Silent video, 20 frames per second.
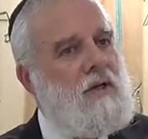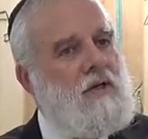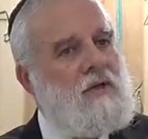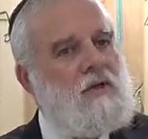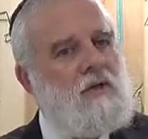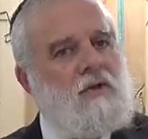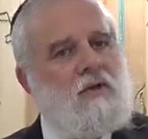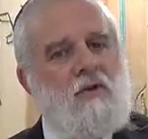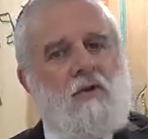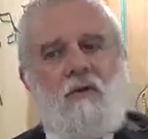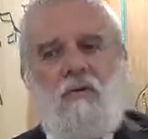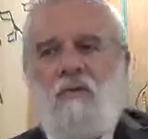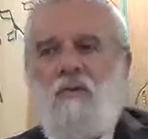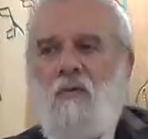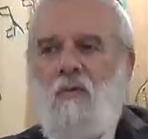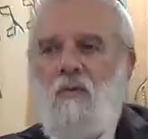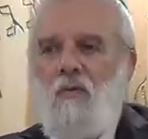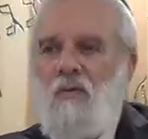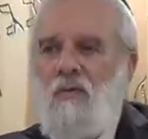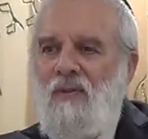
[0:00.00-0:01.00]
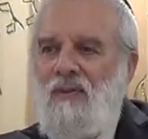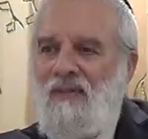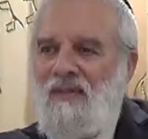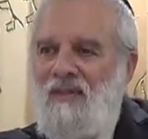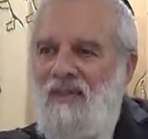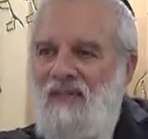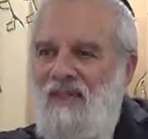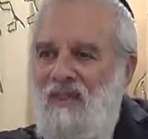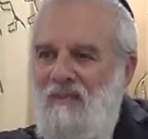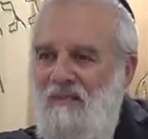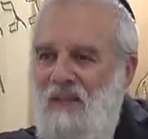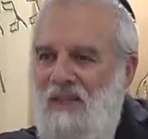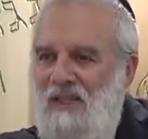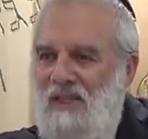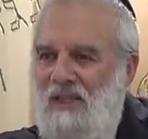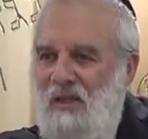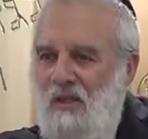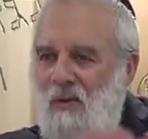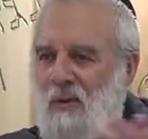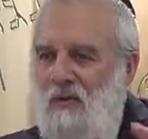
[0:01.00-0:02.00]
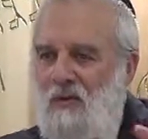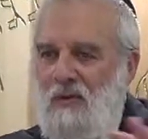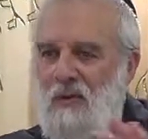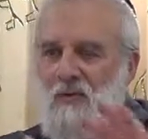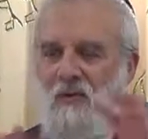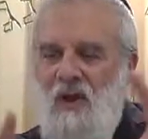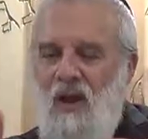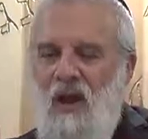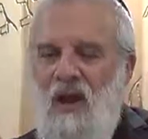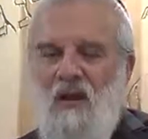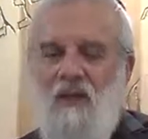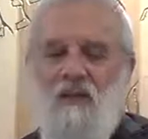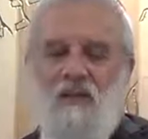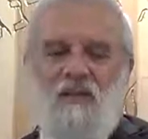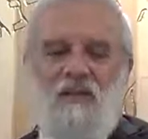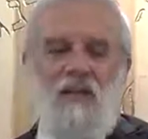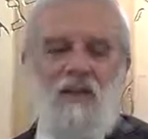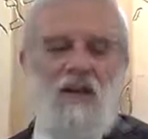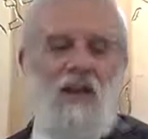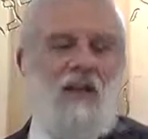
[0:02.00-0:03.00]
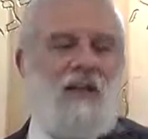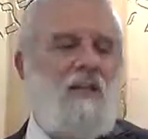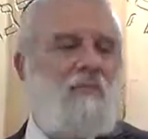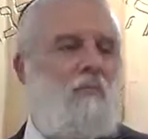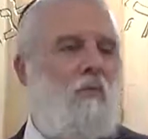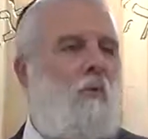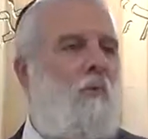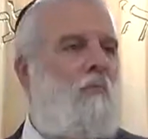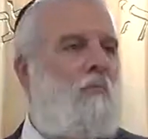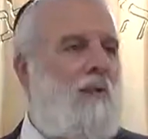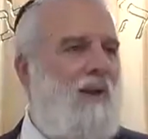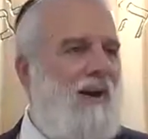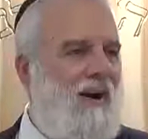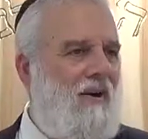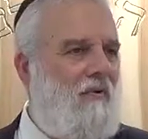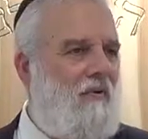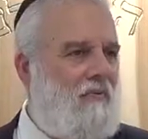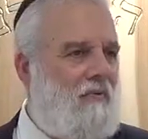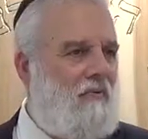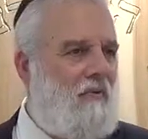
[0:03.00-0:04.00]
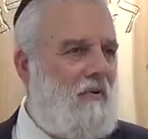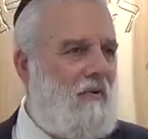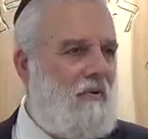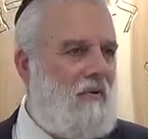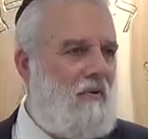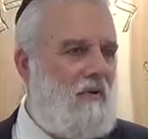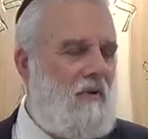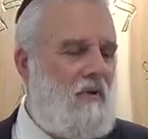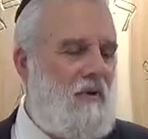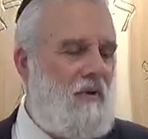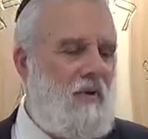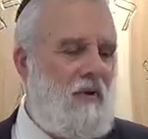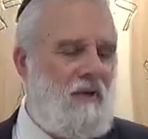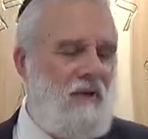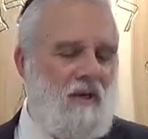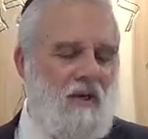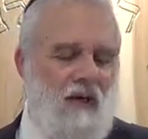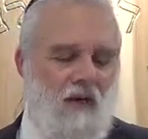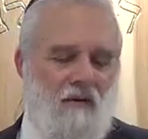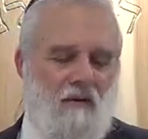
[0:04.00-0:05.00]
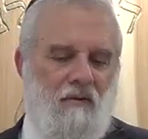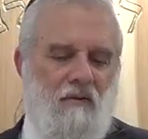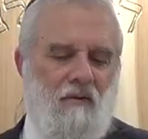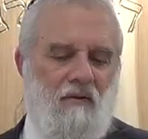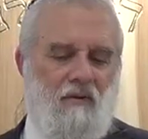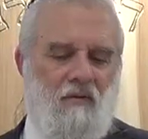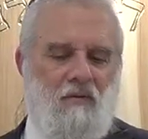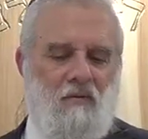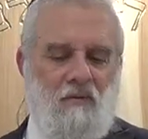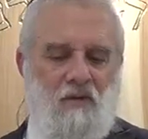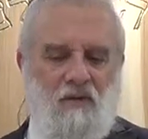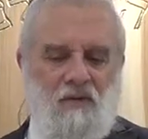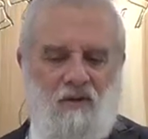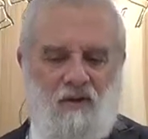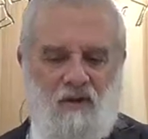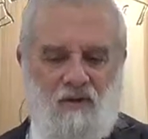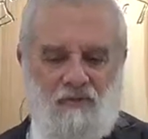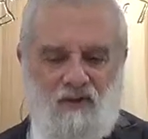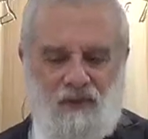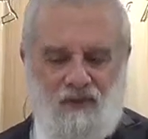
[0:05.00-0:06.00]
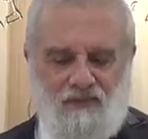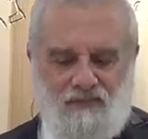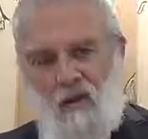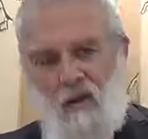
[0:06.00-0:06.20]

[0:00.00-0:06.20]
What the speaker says: So the metziut, the reality, is a lot more powerful than anything that you can tell me.